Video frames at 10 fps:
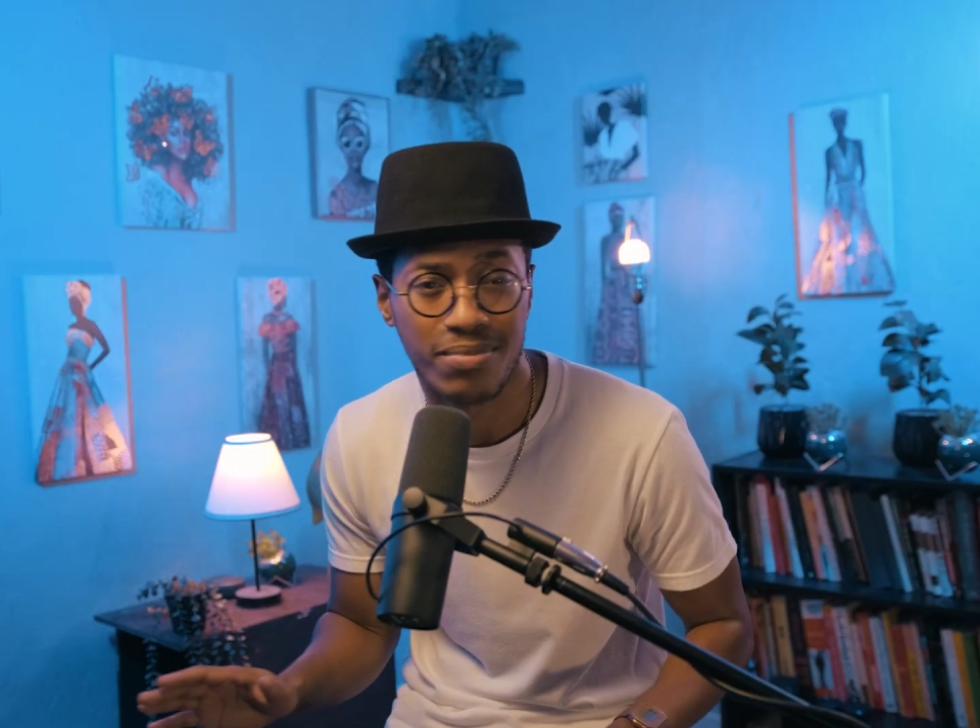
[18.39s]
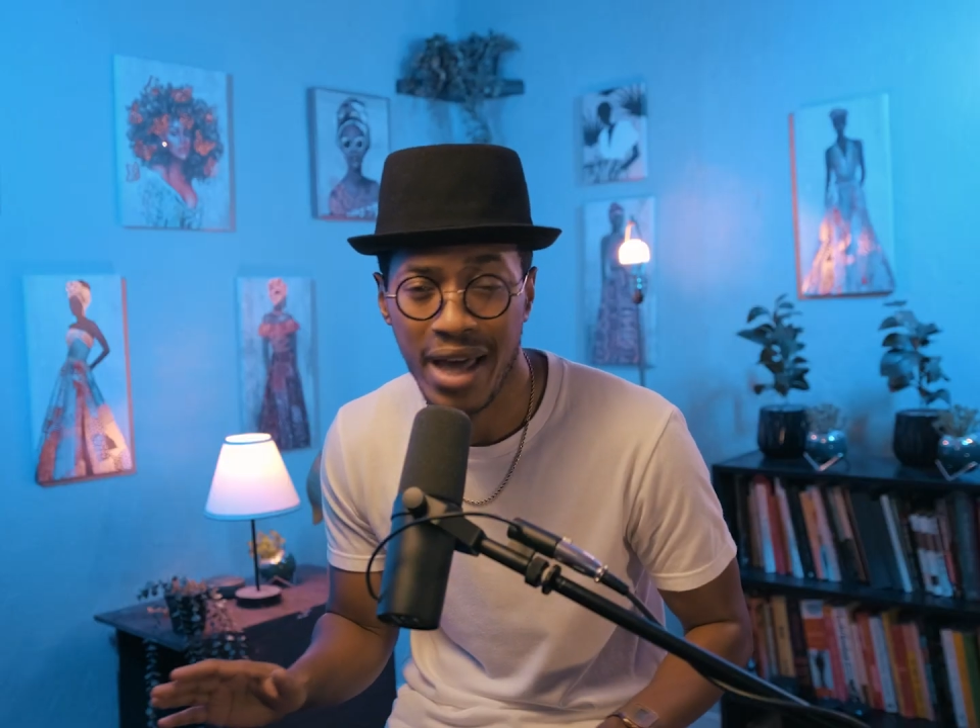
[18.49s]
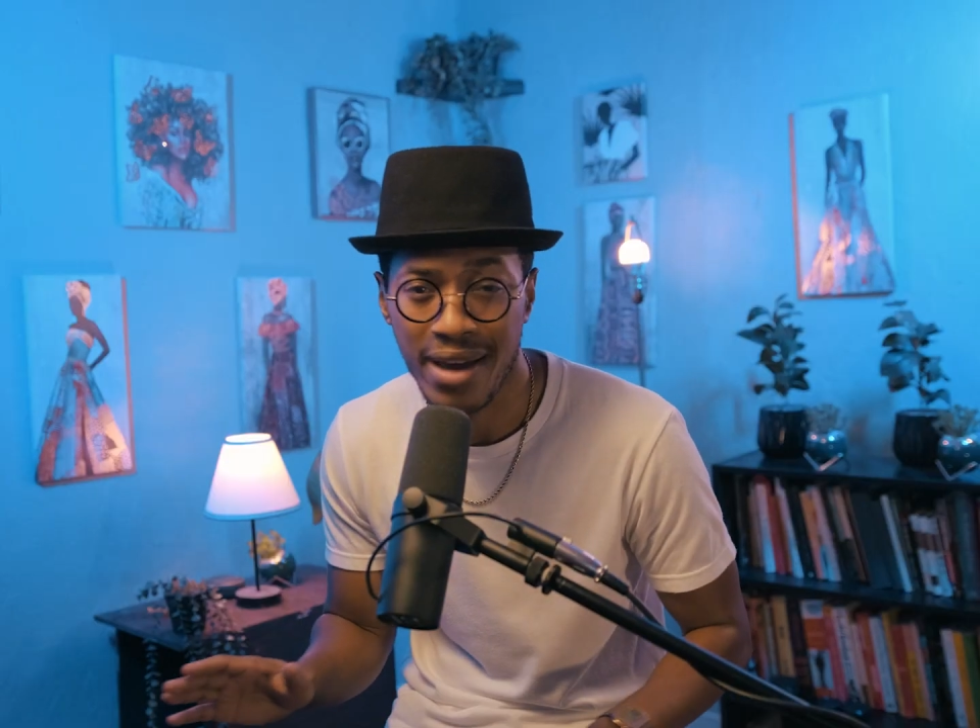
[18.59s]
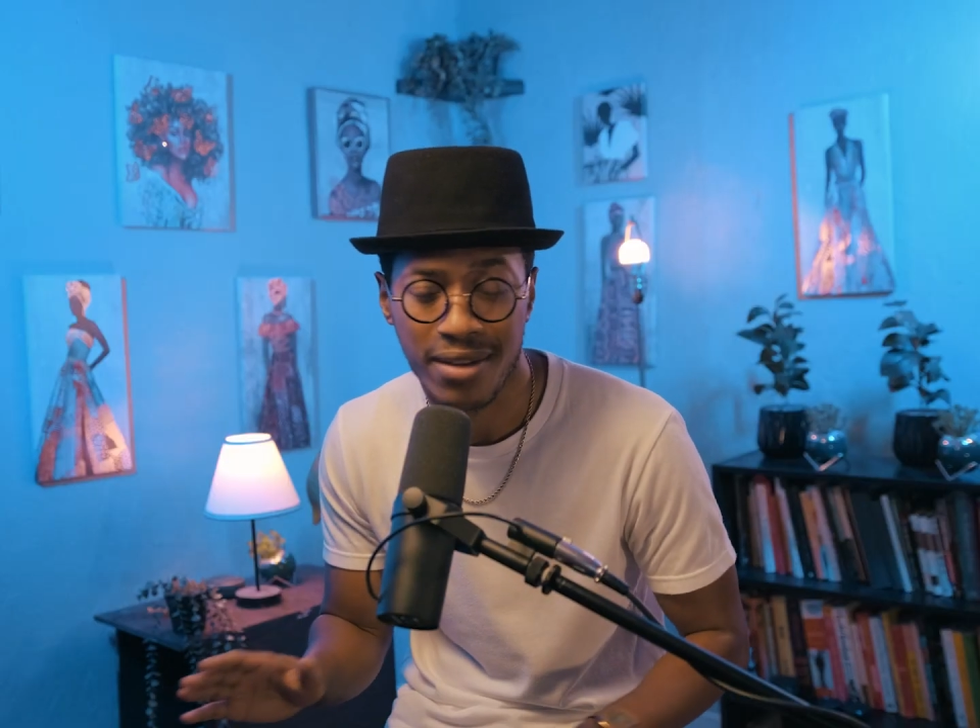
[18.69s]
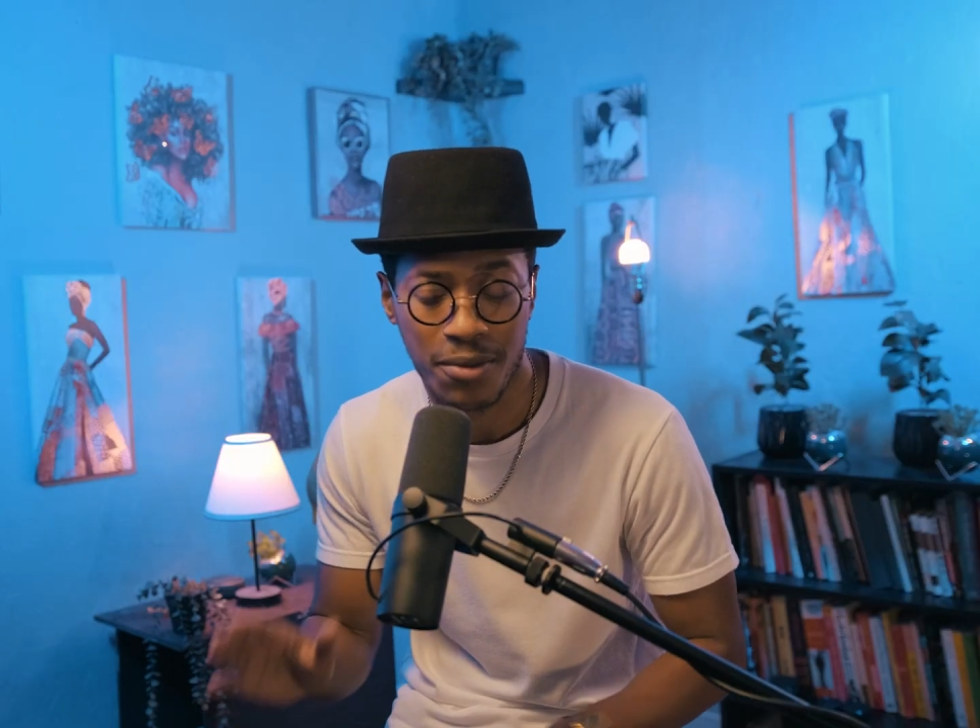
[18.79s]

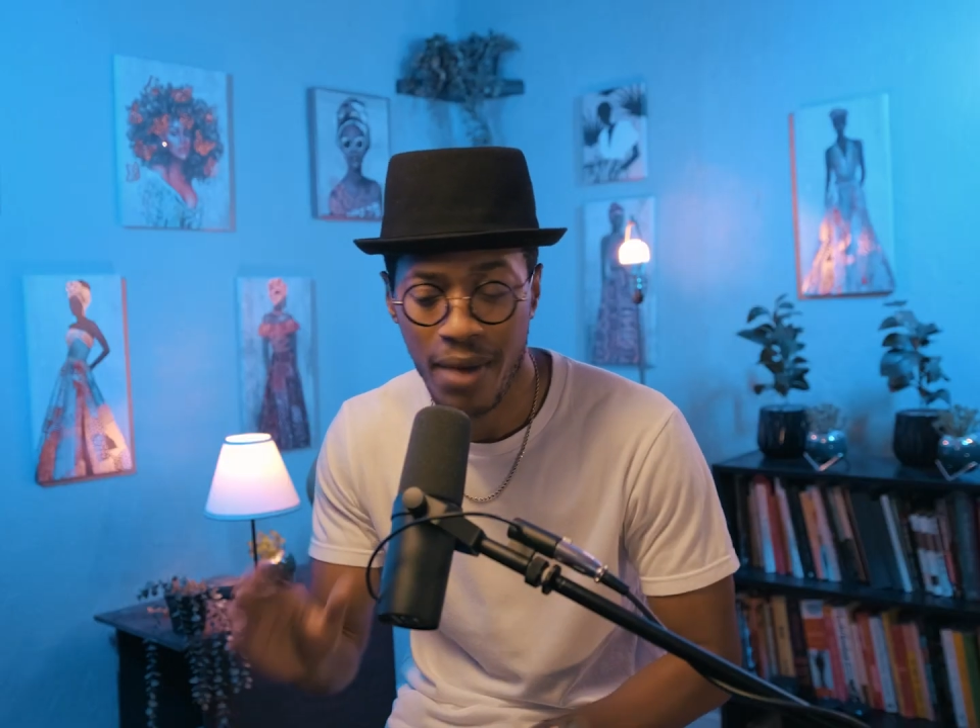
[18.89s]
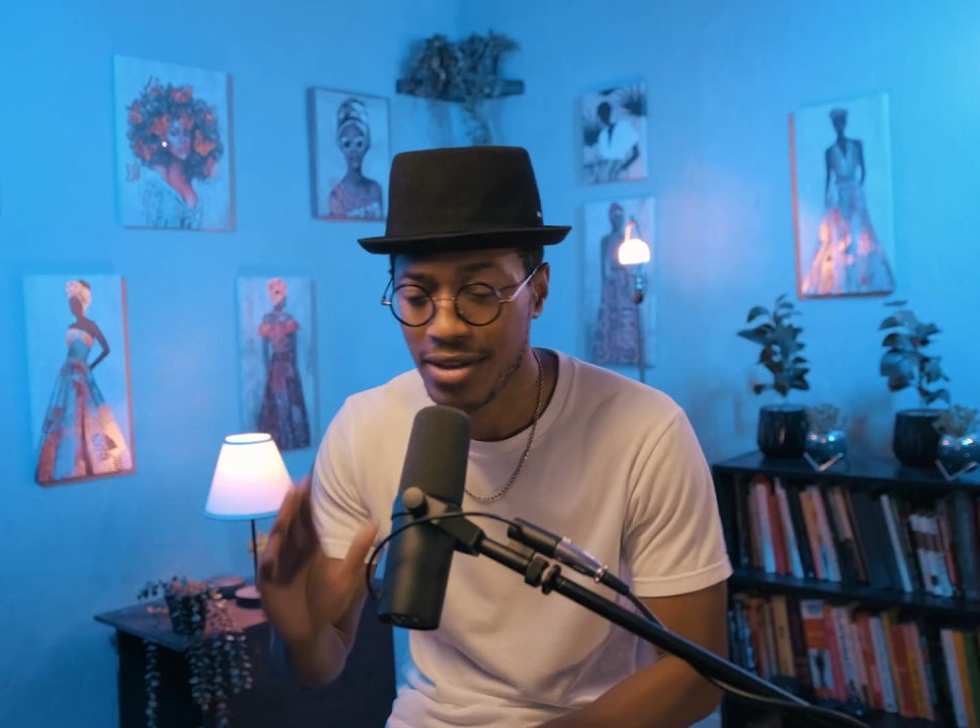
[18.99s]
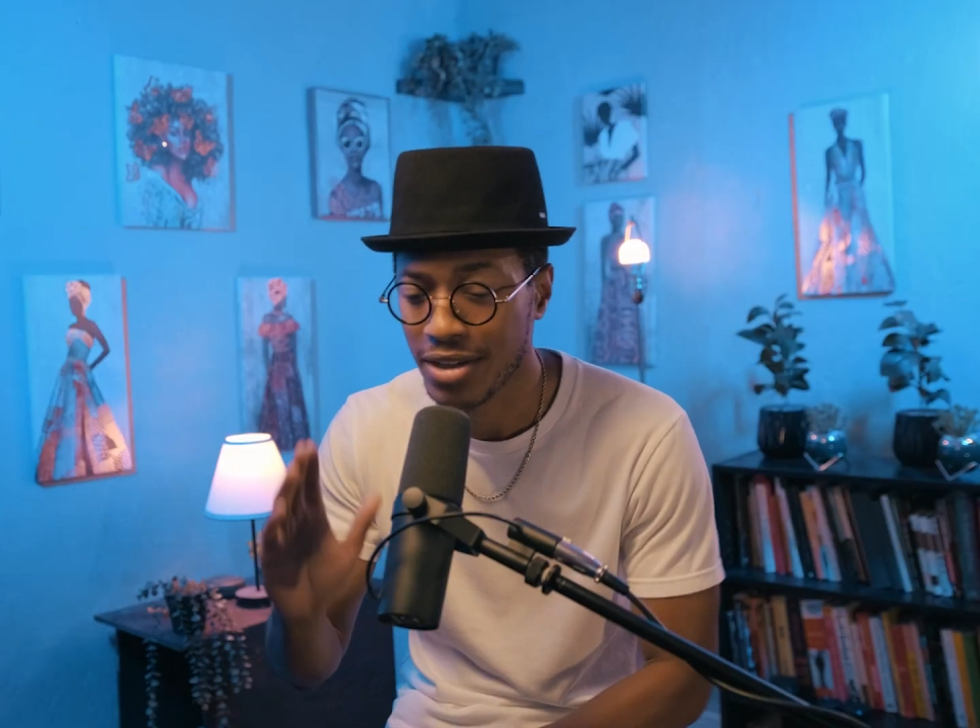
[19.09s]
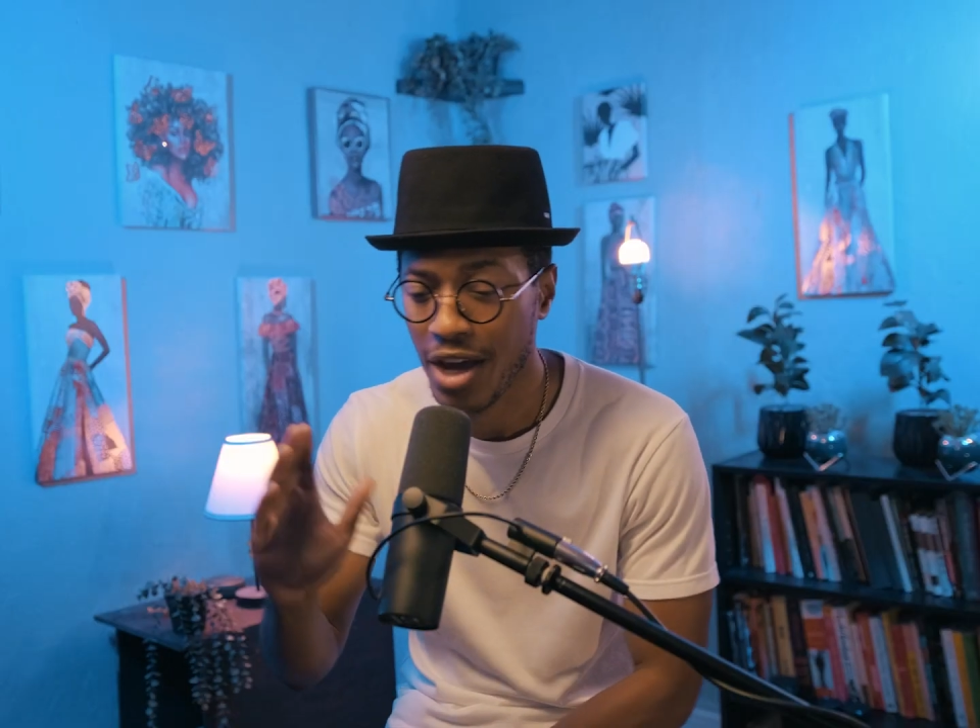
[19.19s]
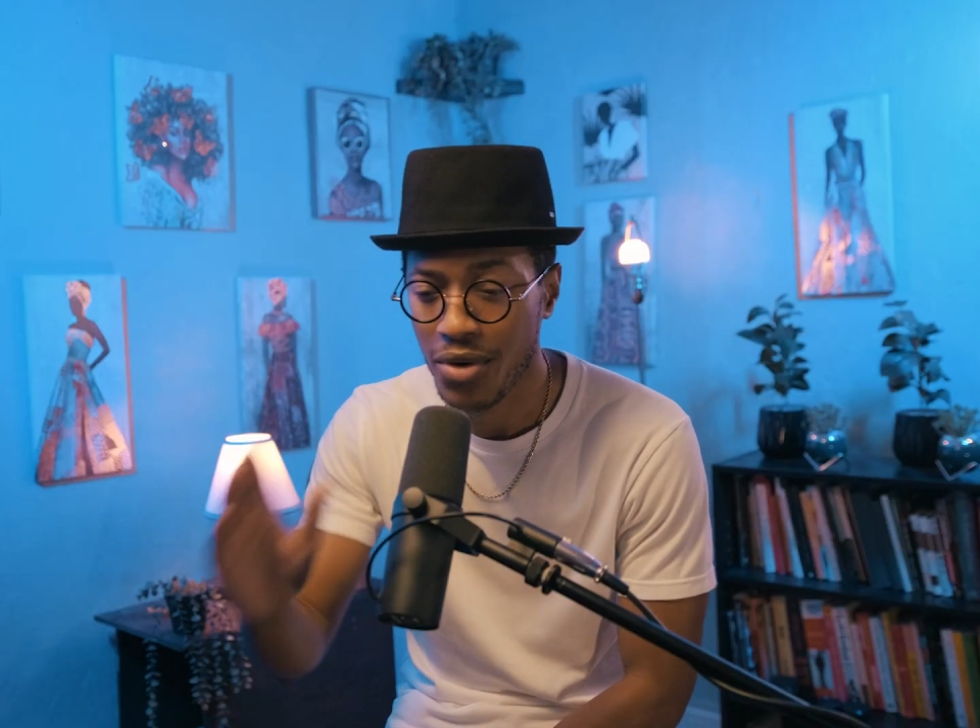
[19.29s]
like the
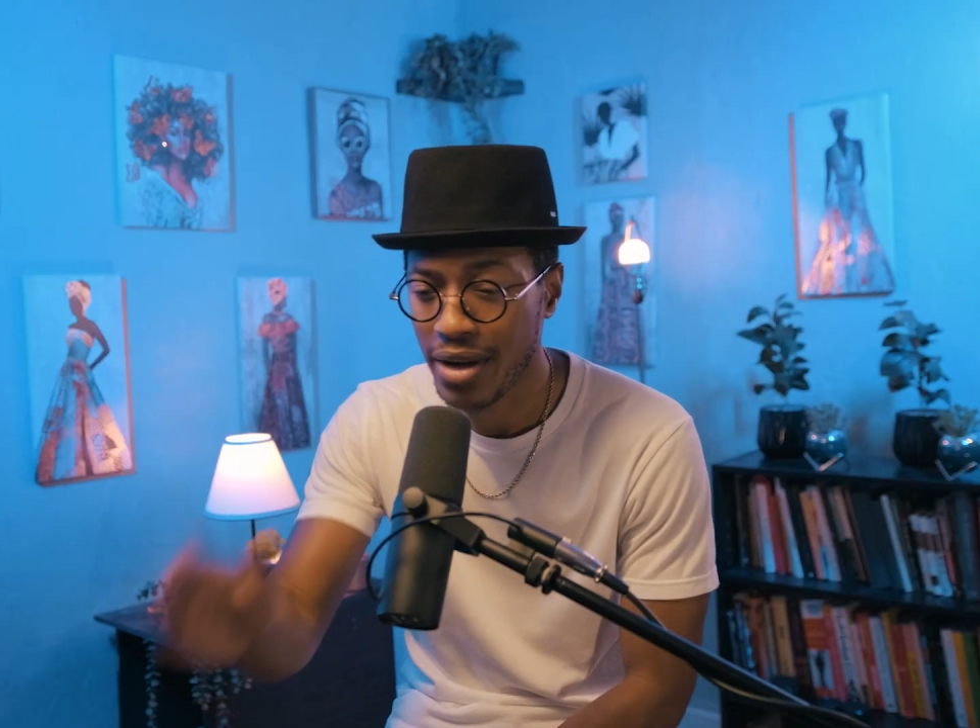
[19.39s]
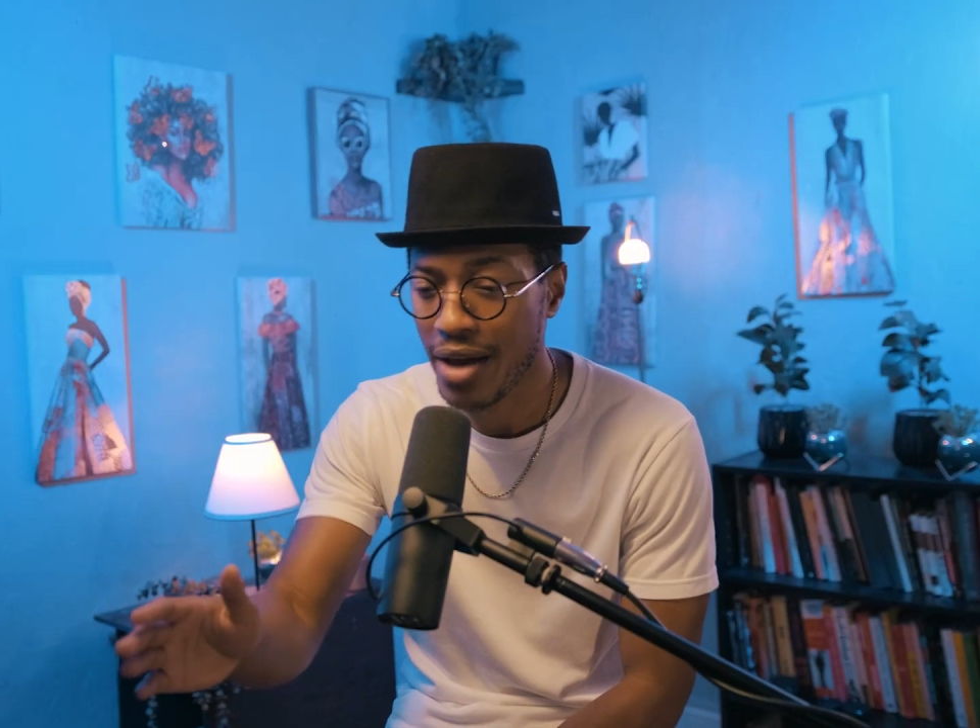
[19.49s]
mascara